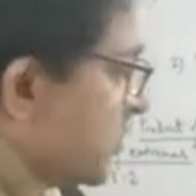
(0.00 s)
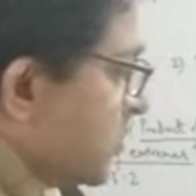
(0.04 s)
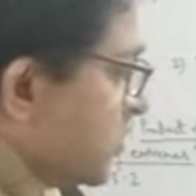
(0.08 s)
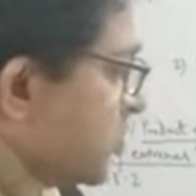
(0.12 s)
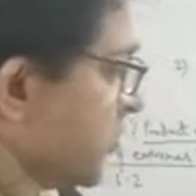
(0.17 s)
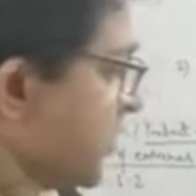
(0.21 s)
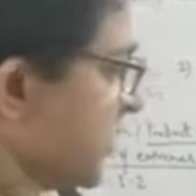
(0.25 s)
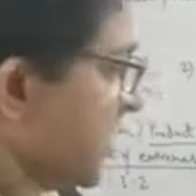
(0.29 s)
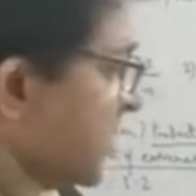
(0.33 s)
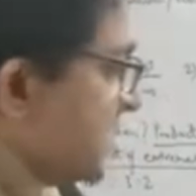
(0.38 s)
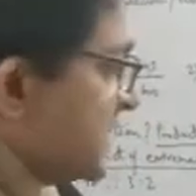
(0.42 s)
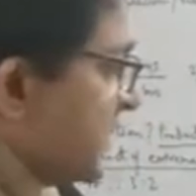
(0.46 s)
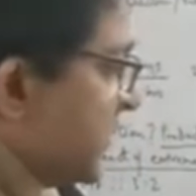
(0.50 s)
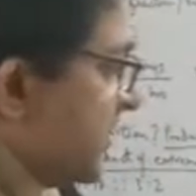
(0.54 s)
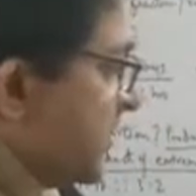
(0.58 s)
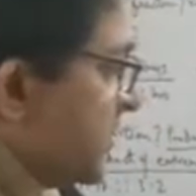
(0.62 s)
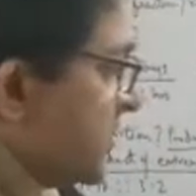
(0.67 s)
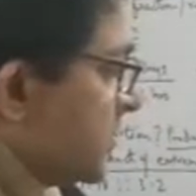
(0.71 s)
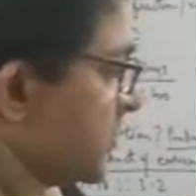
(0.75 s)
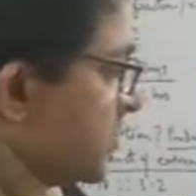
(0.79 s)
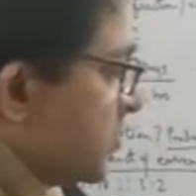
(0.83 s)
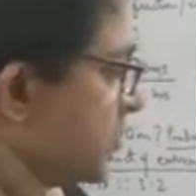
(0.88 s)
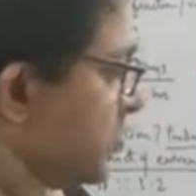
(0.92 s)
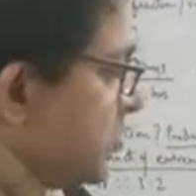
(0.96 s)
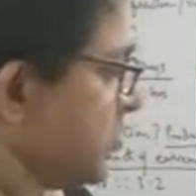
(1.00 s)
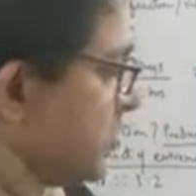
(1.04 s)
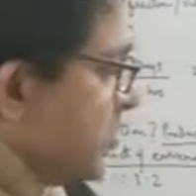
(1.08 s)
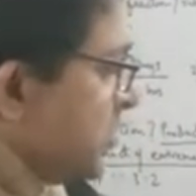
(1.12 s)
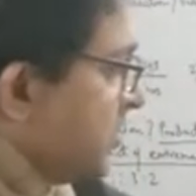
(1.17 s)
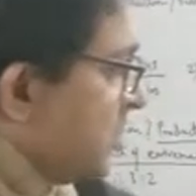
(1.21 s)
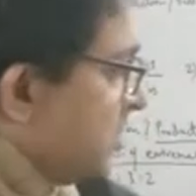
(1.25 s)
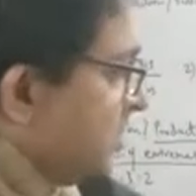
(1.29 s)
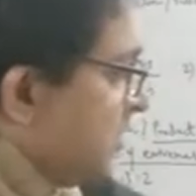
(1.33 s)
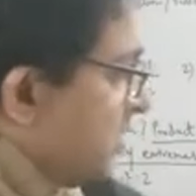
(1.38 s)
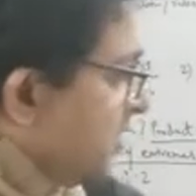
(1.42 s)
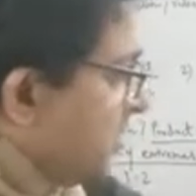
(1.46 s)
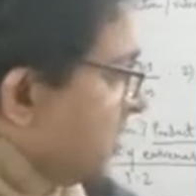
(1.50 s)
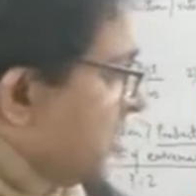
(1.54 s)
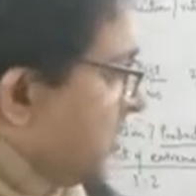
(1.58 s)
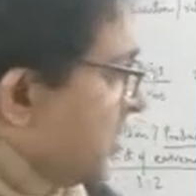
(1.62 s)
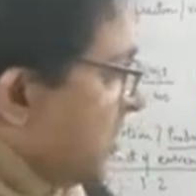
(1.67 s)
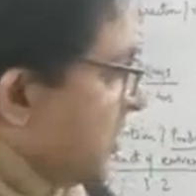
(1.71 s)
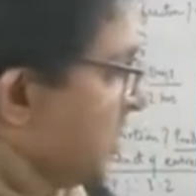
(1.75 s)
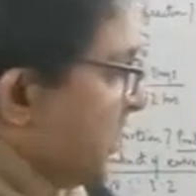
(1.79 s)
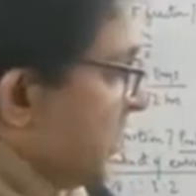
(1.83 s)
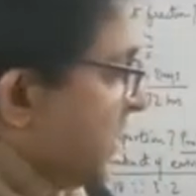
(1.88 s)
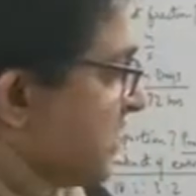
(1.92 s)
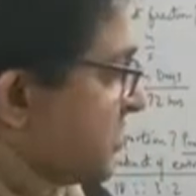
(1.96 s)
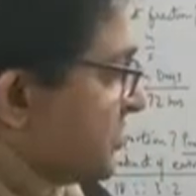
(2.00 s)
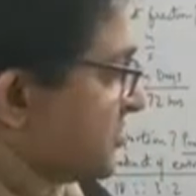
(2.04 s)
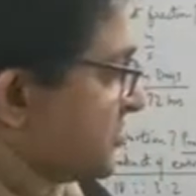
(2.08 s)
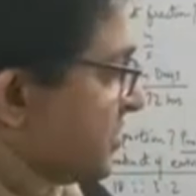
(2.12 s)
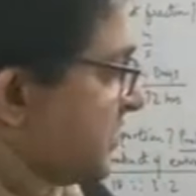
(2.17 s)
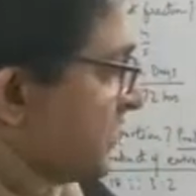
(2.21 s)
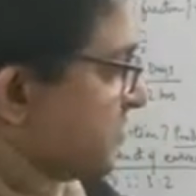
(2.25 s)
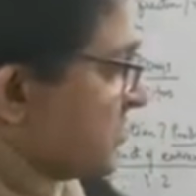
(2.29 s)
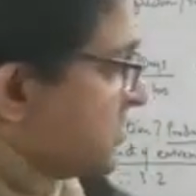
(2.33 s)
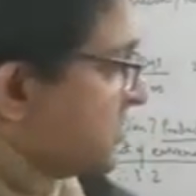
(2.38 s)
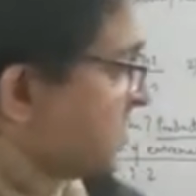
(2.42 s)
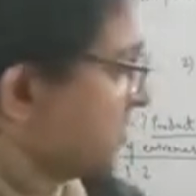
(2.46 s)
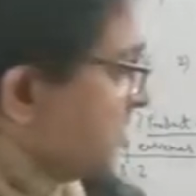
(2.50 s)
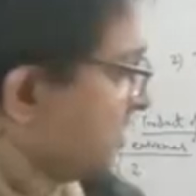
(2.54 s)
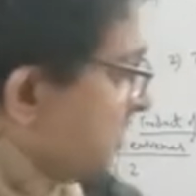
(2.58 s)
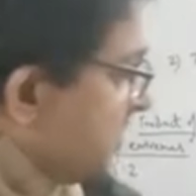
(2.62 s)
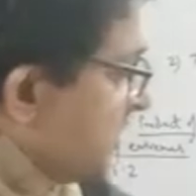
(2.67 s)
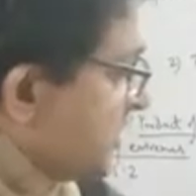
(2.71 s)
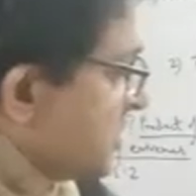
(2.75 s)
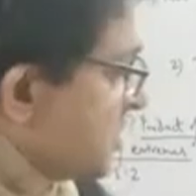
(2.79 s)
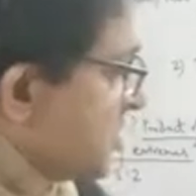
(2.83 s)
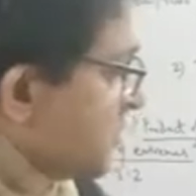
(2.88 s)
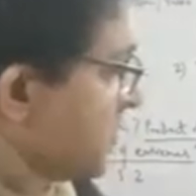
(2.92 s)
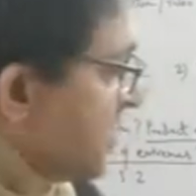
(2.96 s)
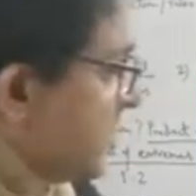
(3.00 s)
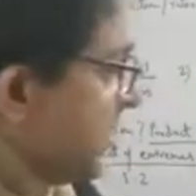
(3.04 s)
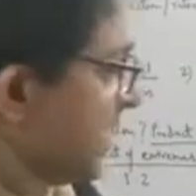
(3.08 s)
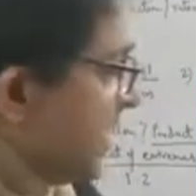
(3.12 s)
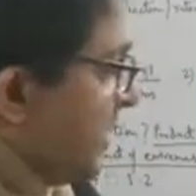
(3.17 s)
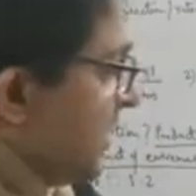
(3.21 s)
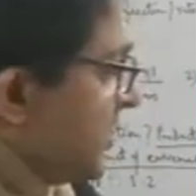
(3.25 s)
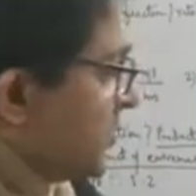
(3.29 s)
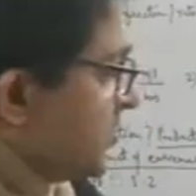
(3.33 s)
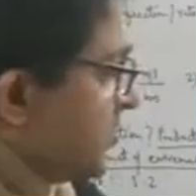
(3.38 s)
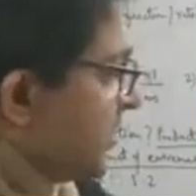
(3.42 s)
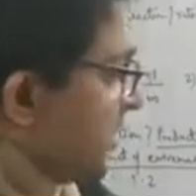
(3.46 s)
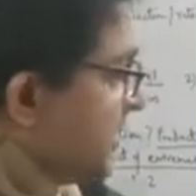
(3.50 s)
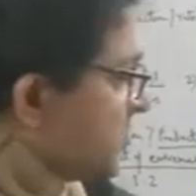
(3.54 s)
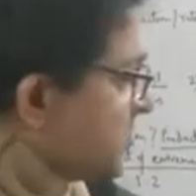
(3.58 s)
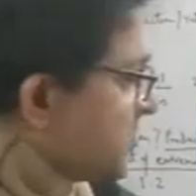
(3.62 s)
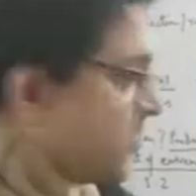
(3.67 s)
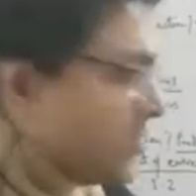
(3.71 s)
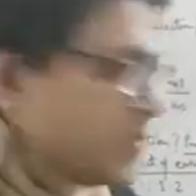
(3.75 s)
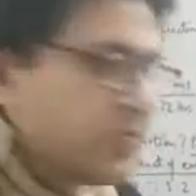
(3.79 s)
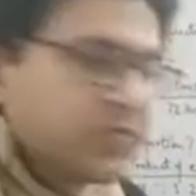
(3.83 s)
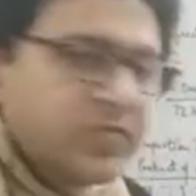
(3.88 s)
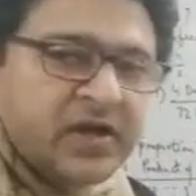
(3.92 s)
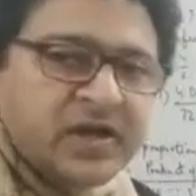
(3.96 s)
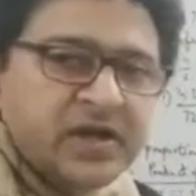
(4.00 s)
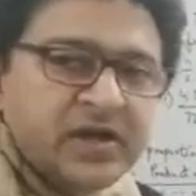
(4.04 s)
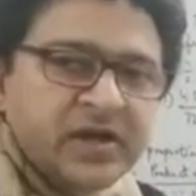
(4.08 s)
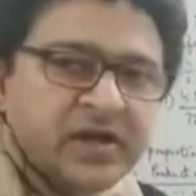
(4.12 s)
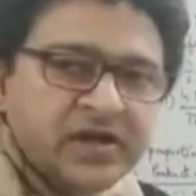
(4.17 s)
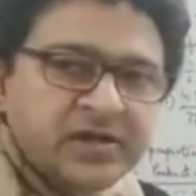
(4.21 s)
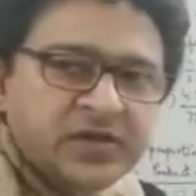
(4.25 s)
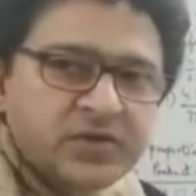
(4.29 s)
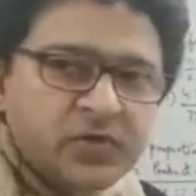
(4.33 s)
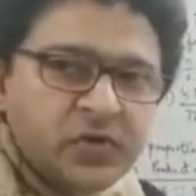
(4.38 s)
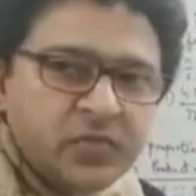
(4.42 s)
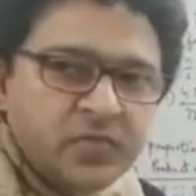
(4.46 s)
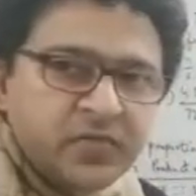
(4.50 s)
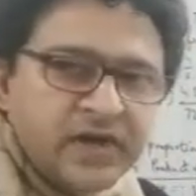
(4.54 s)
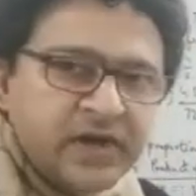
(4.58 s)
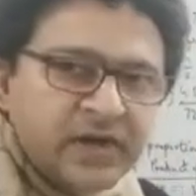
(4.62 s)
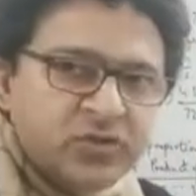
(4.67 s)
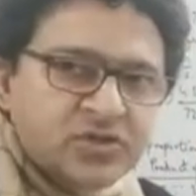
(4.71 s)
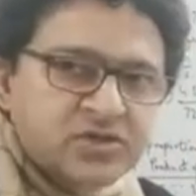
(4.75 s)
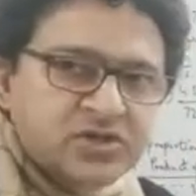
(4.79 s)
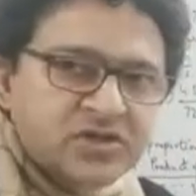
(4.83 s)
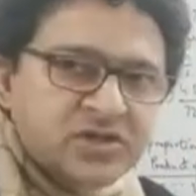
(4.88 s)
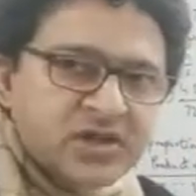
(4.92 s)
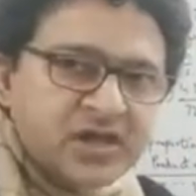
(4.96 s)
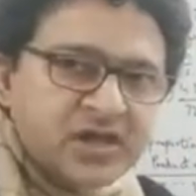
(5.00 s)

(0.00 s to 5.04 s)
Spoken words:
2 extremes is equal to A into D is equal to B into C.